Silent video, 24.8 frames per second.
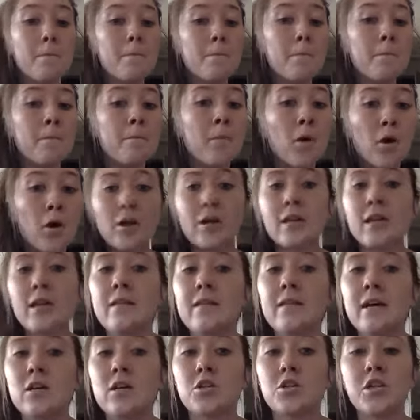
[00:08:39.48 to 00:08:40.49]
mark it in
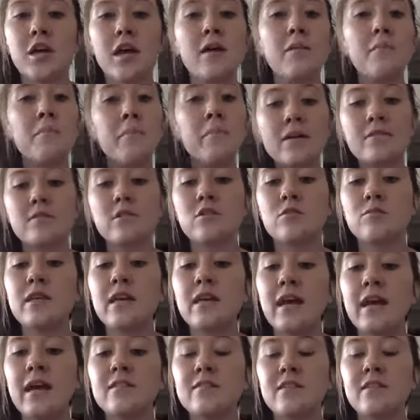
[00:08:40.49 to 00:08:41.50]
that chat, message
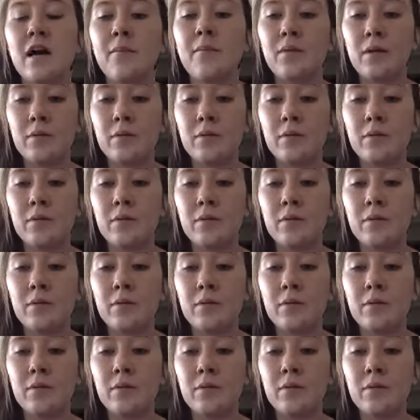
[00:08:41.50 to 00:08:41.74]
me ASAP,